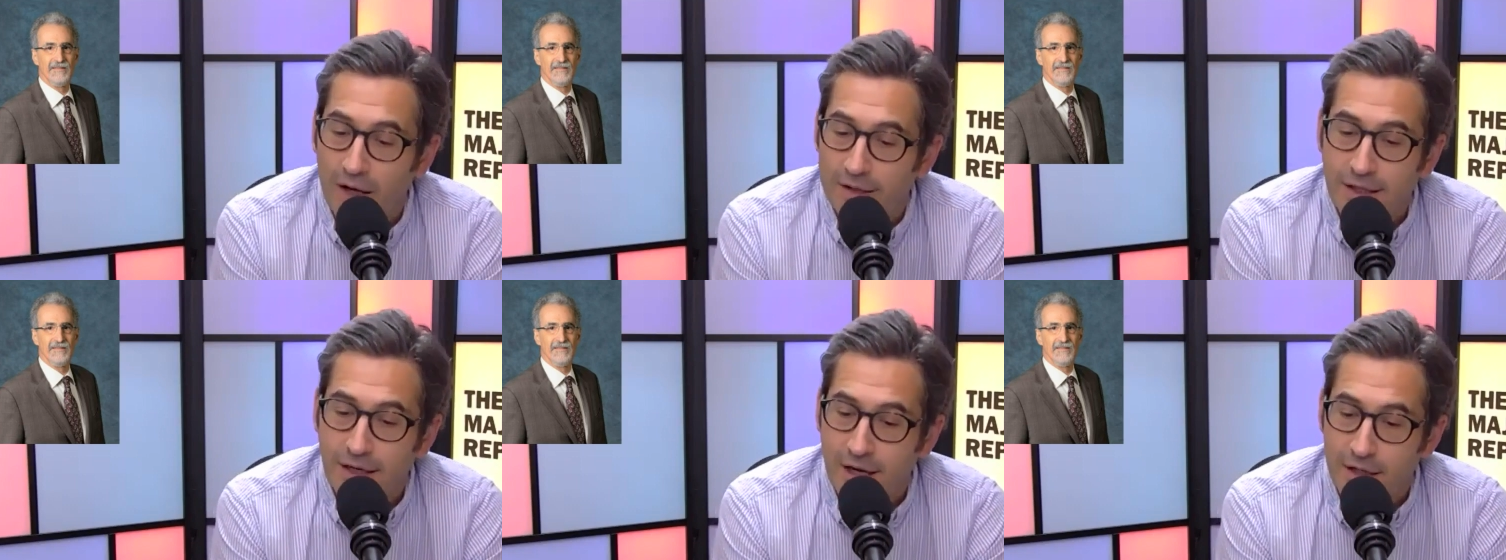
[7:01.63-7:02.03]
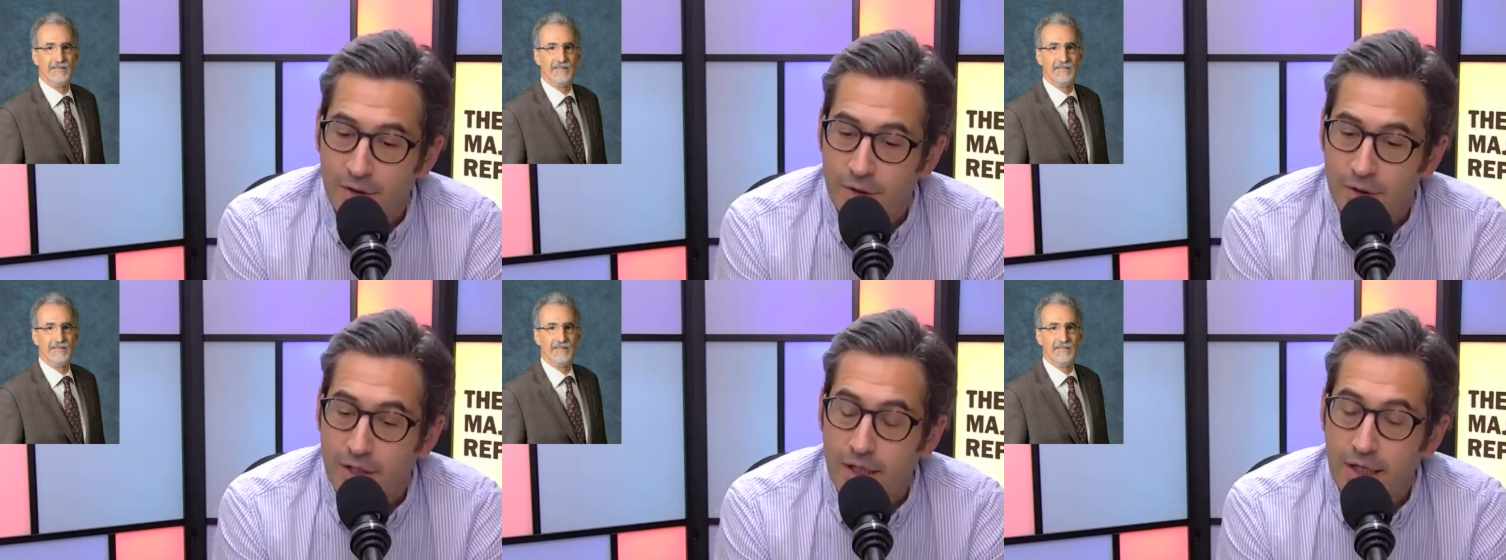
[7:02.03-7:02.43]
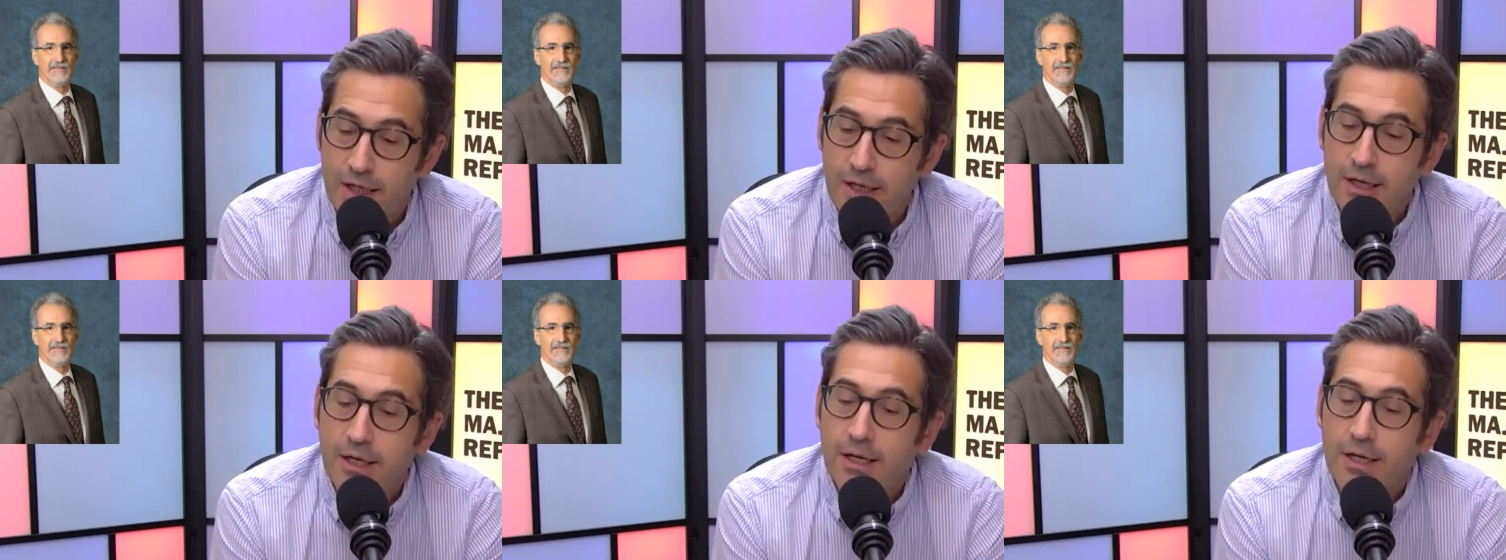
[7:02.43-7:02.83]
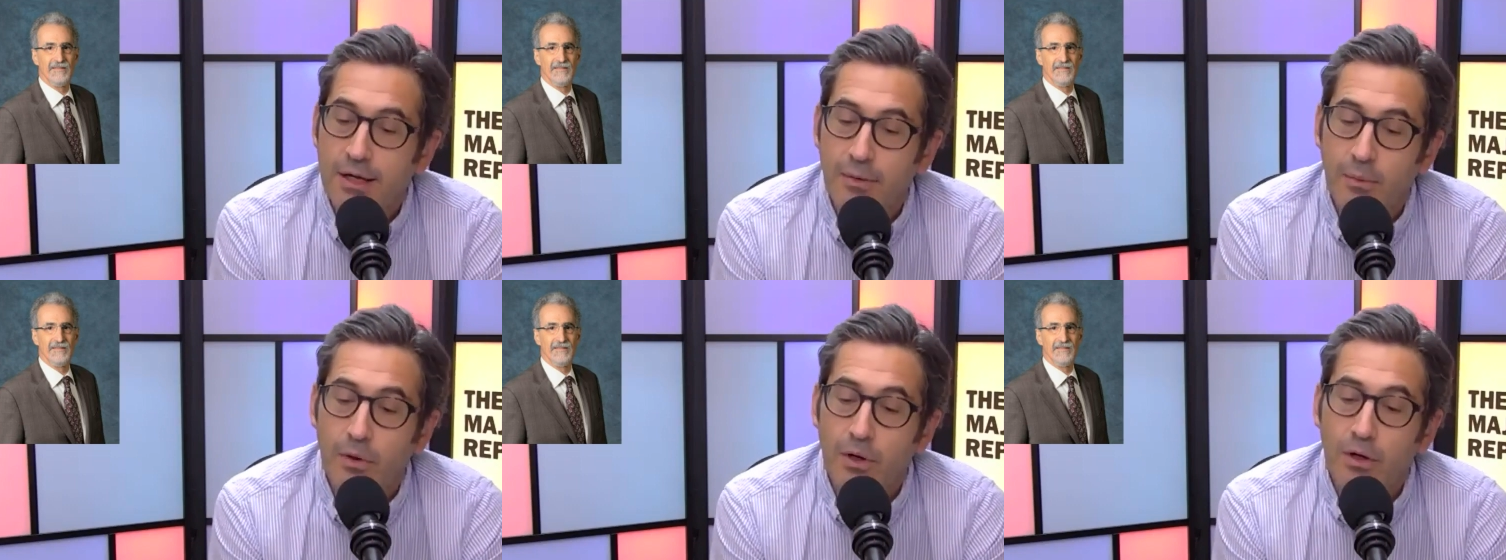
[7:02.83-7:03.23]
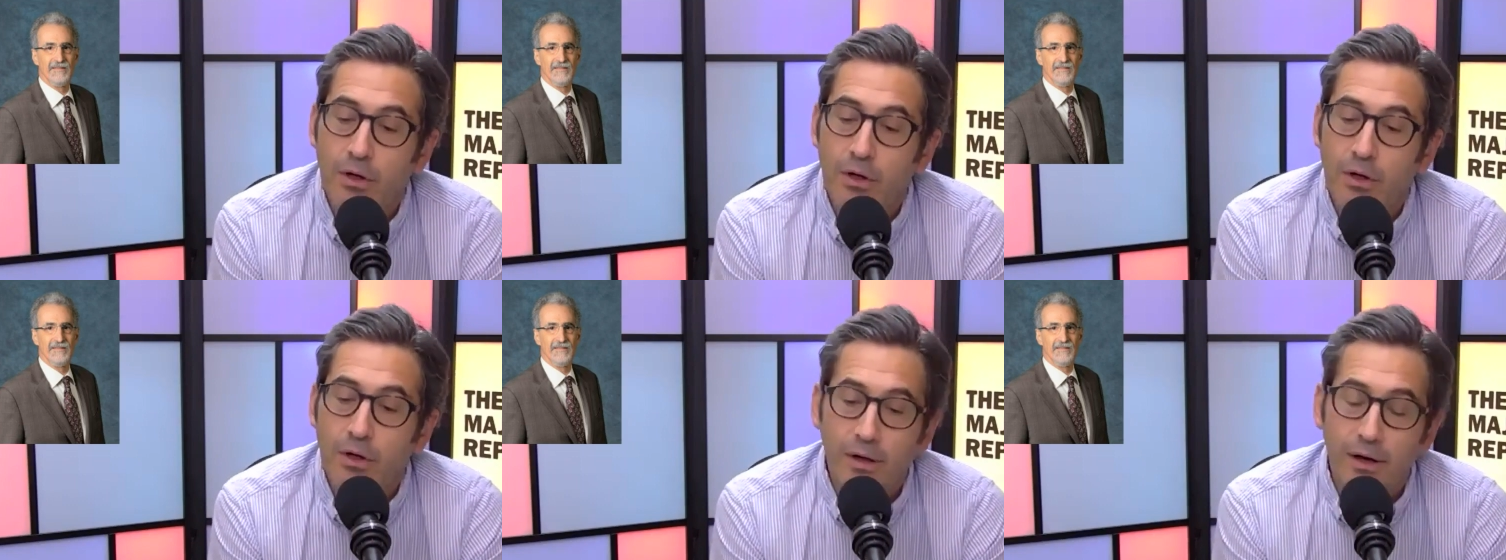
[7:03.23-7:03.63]
Speaker 1: the country, it
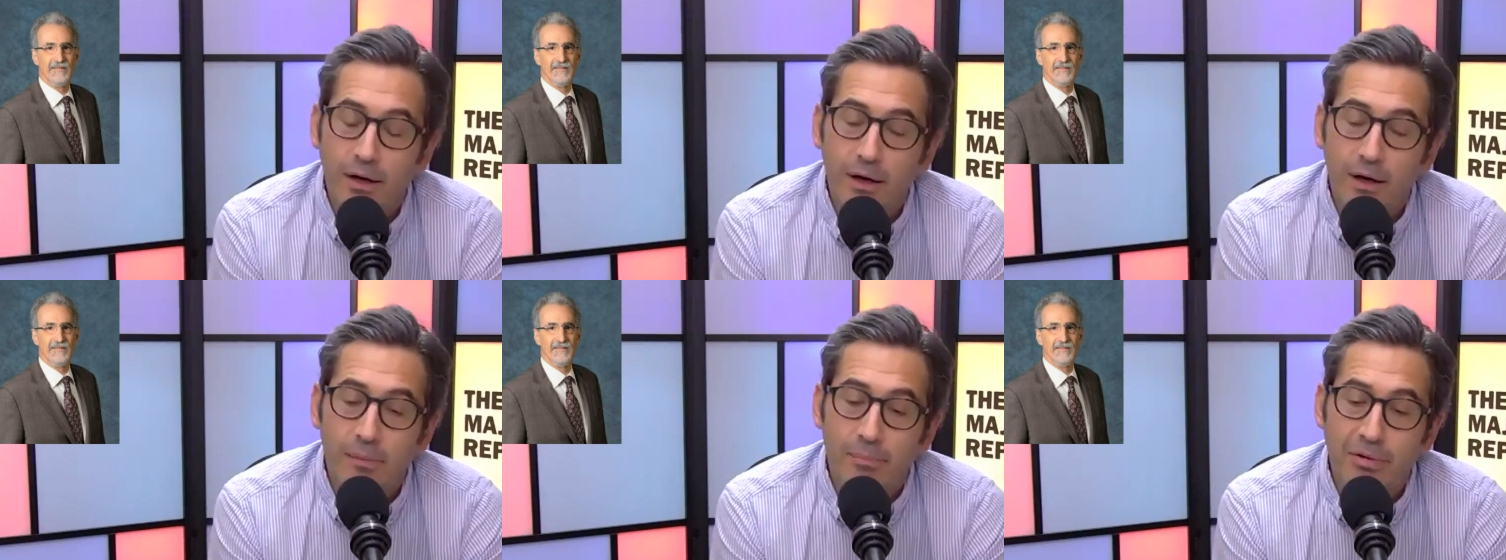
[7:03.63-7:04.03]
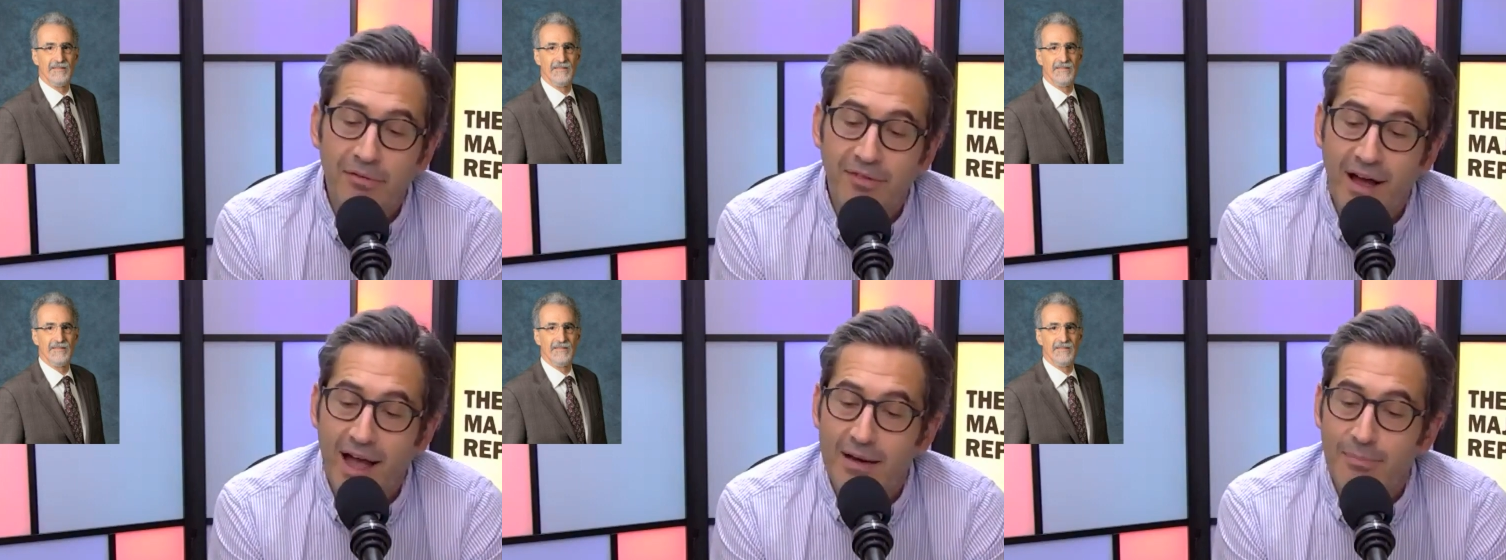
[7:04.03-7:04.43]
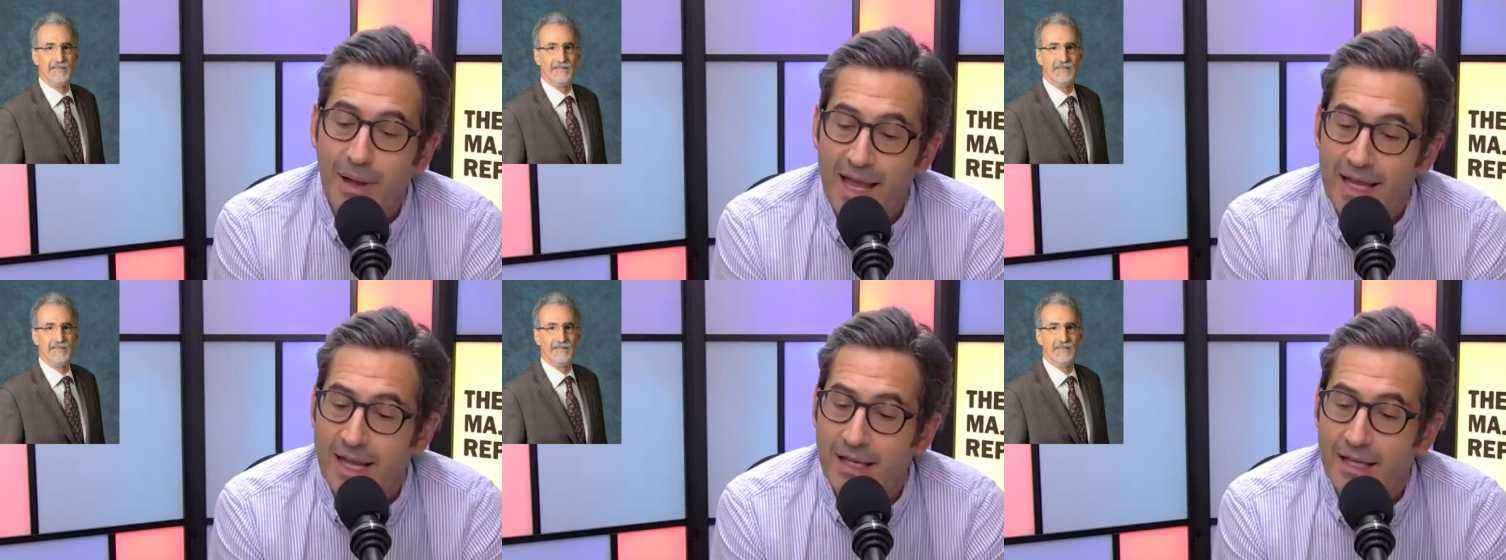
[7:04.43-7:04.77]
will provide banking